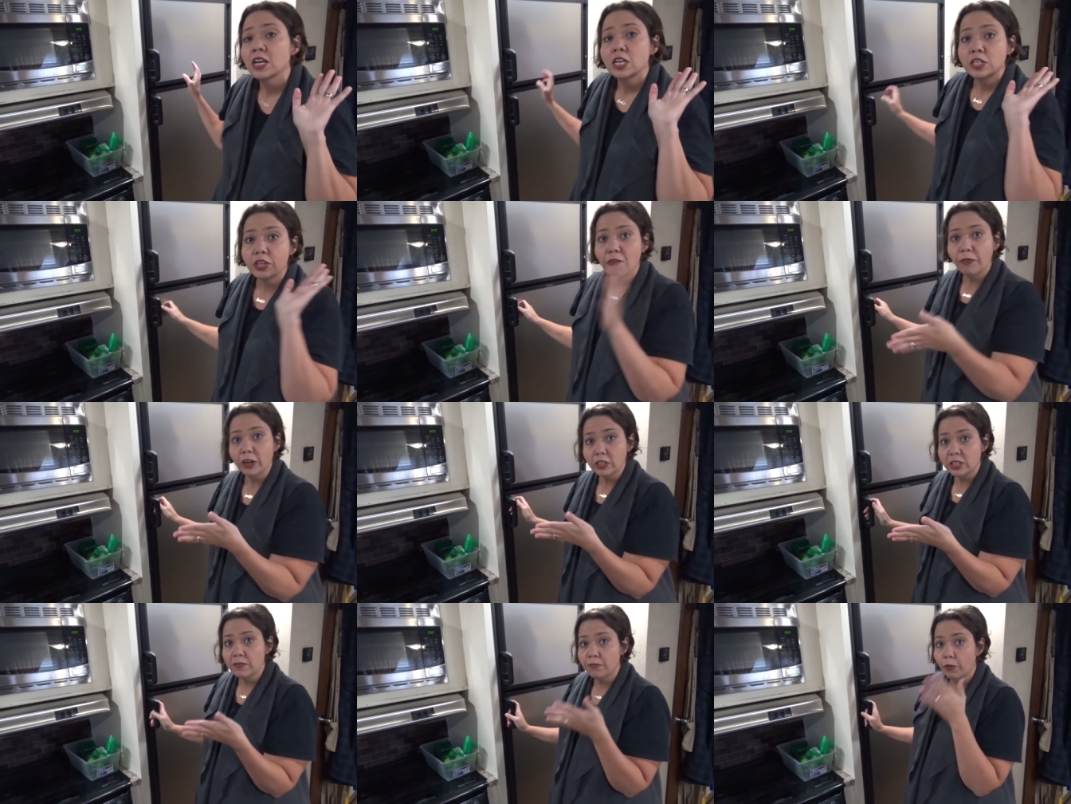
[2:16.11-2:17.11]
So
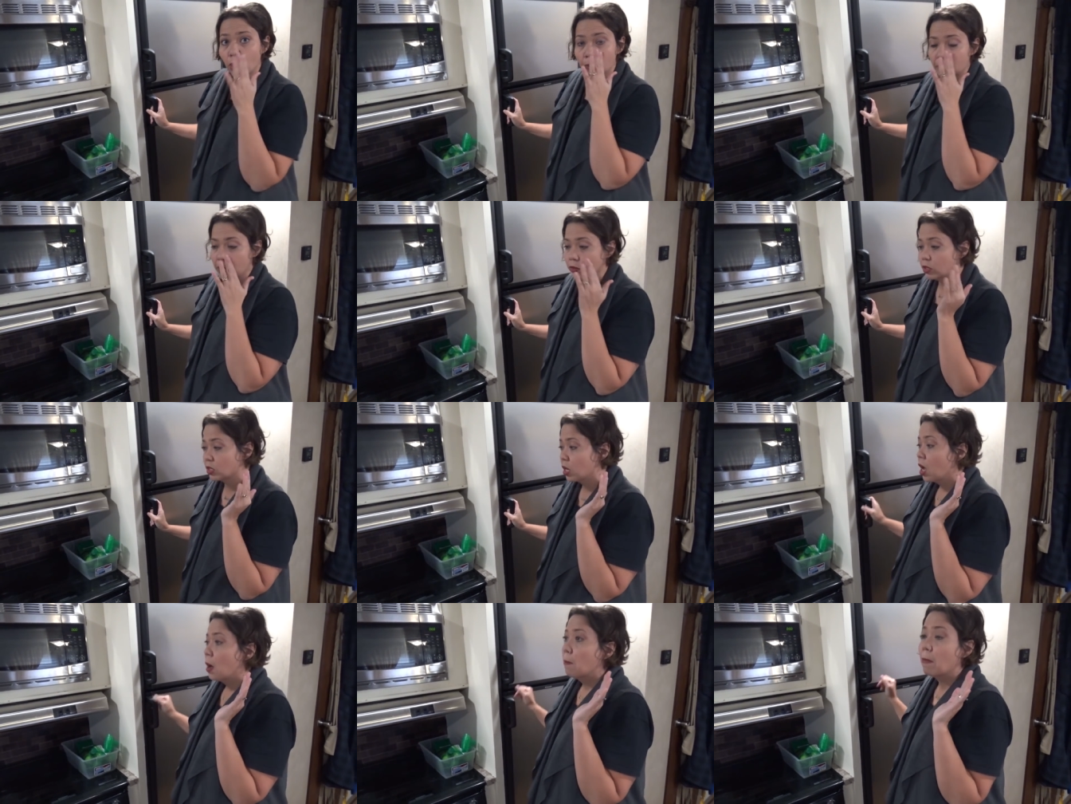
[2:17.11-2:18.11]
first and foremost,
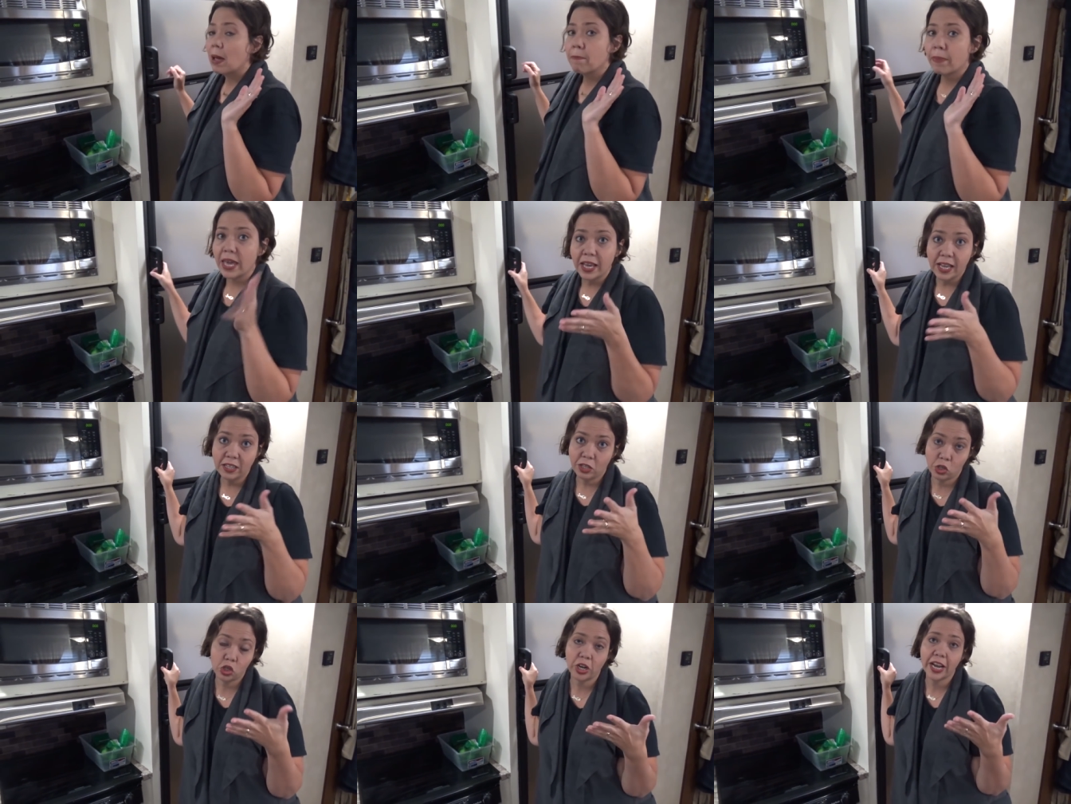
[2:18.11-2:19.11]
my
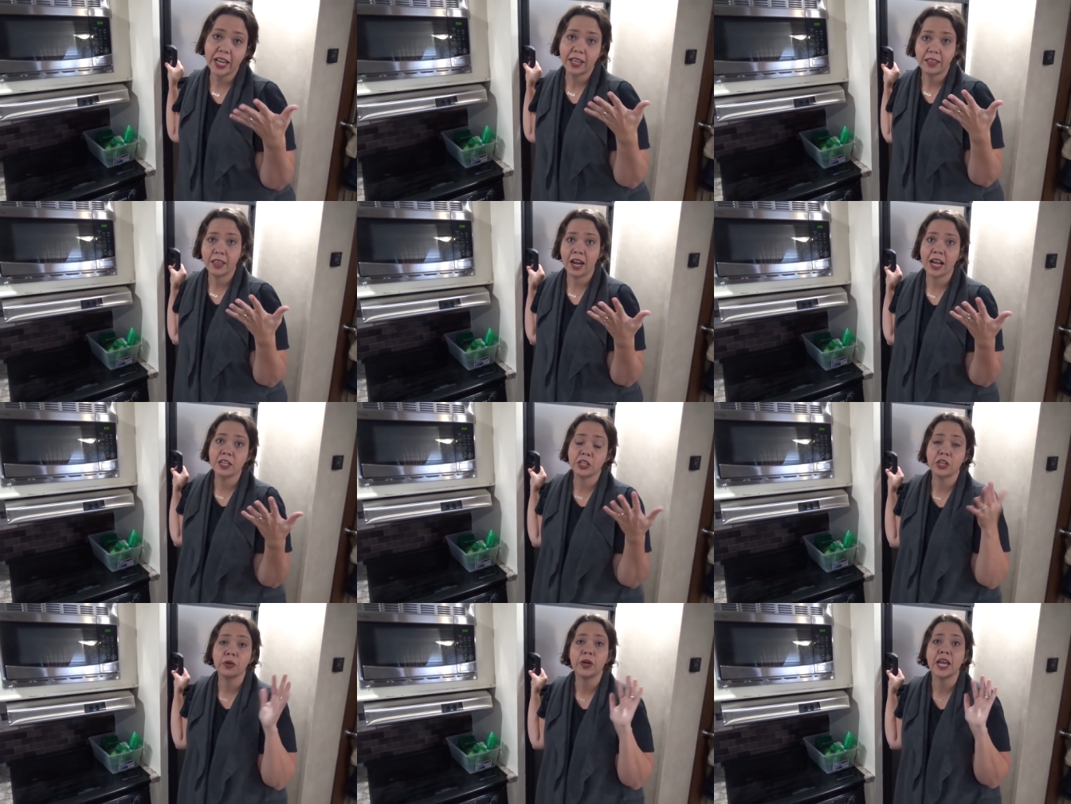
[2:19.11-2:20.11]
biggest trick that I
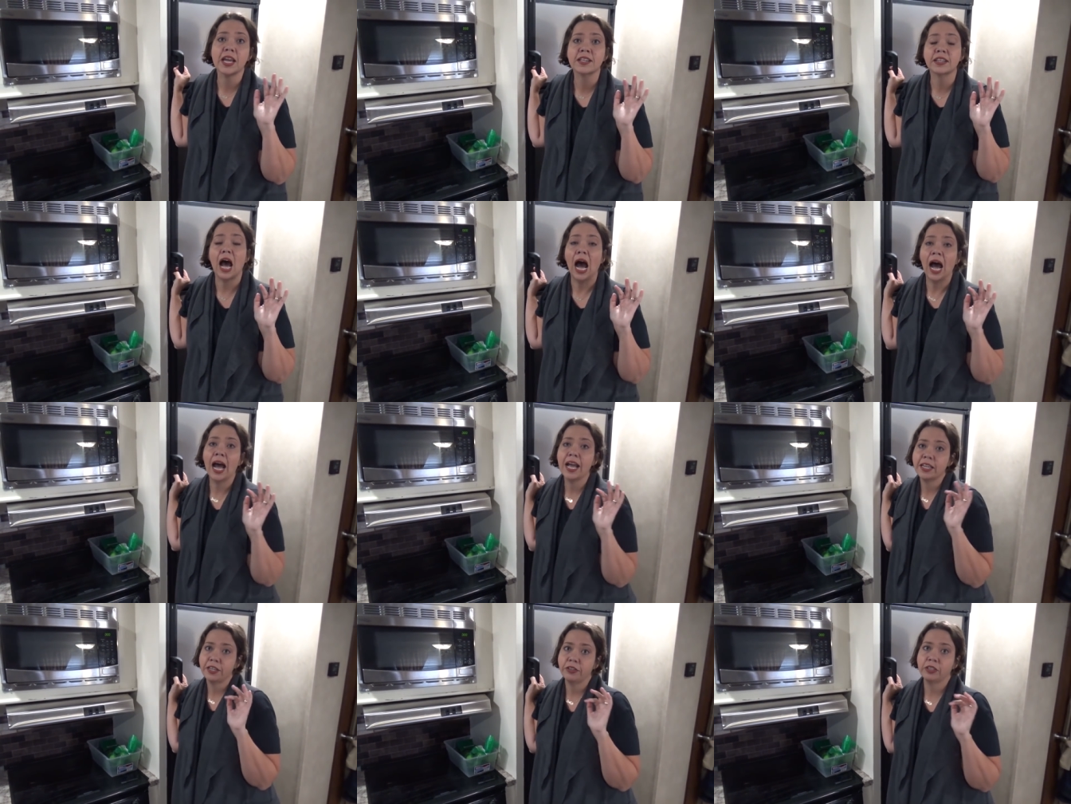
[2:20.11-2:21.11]
do is I
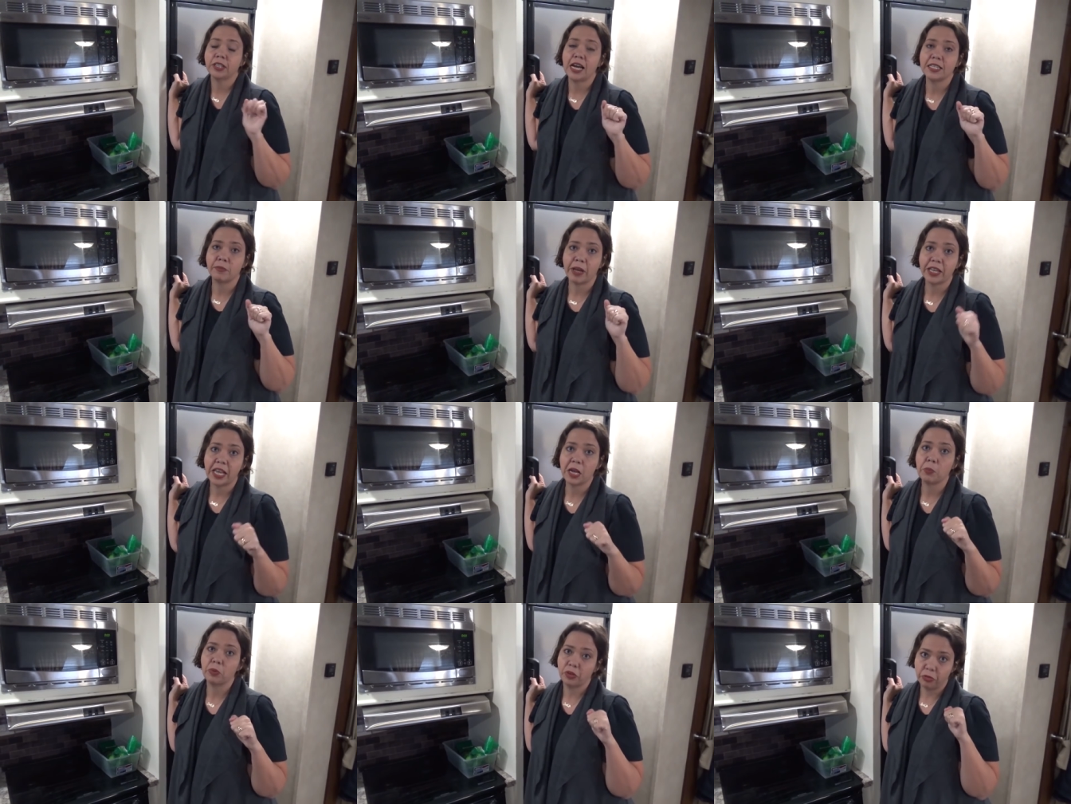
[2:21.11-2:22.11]
utilize my
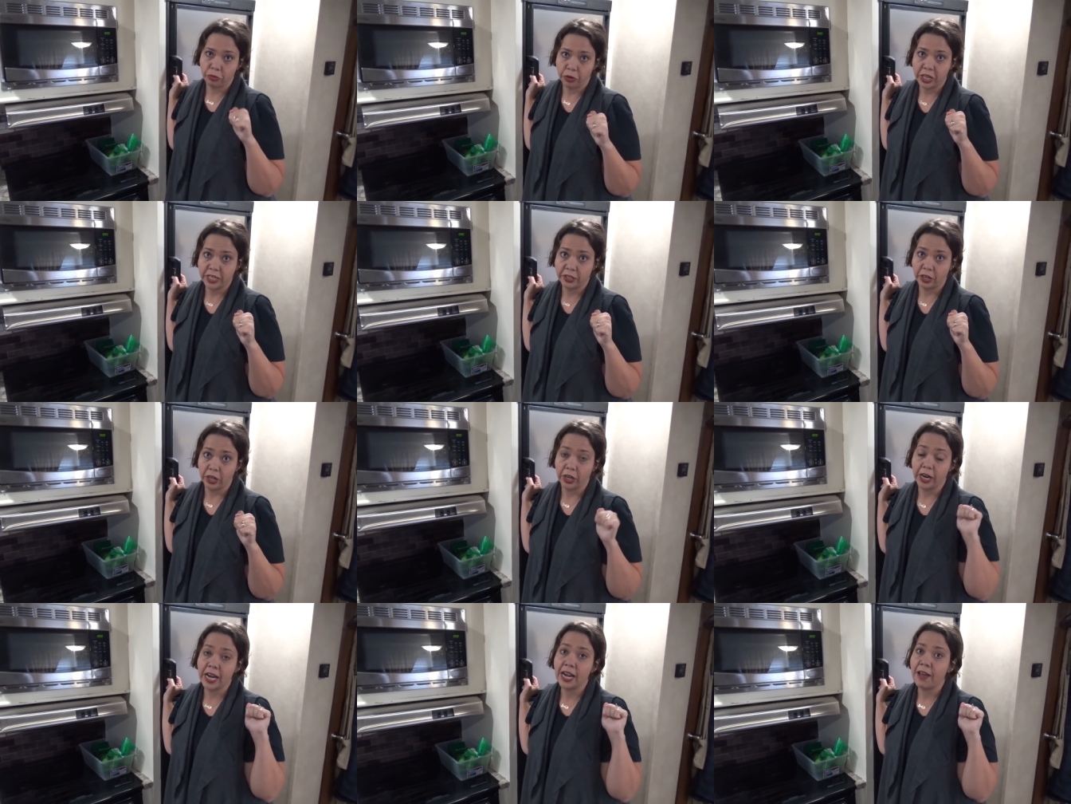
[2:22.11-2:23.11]
camper
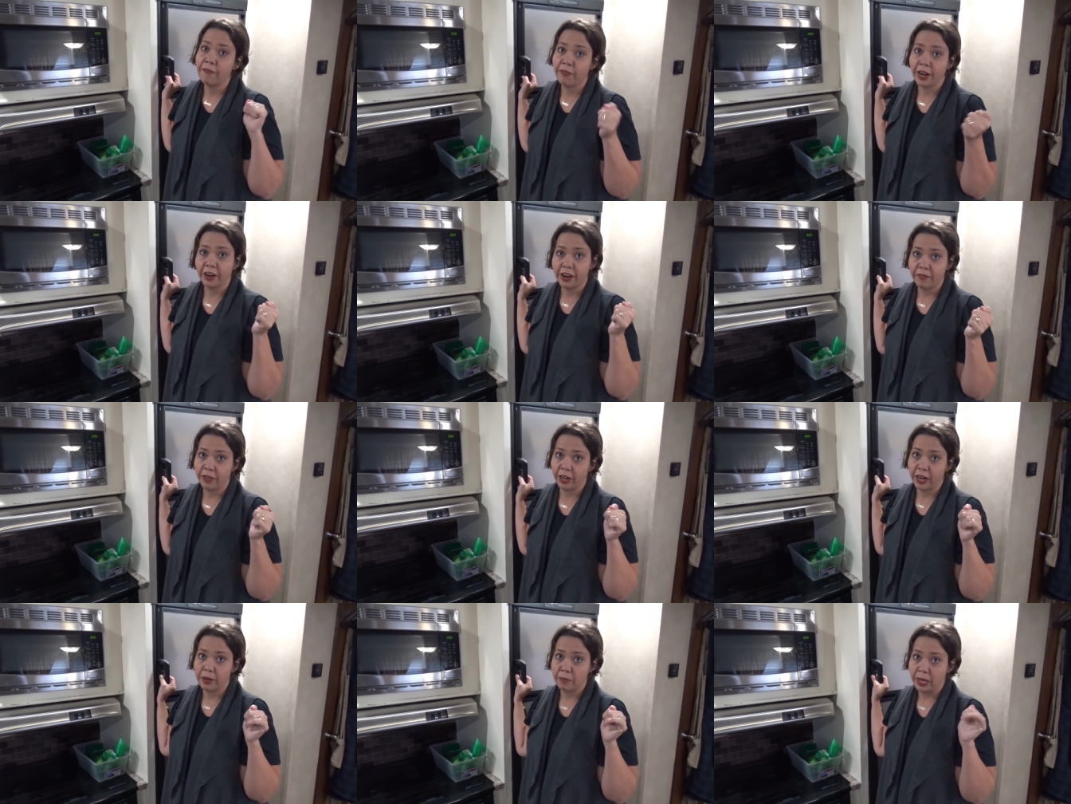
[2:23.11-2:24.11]
freezer in a very,
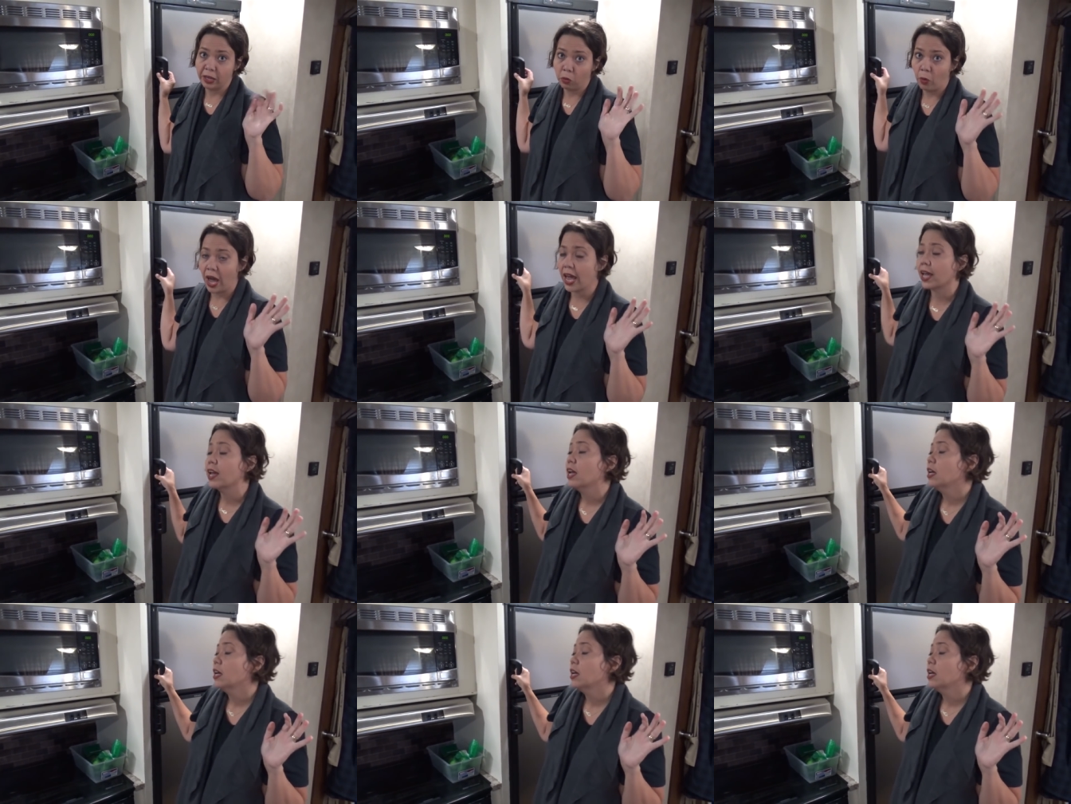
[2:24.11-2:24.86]
very big way.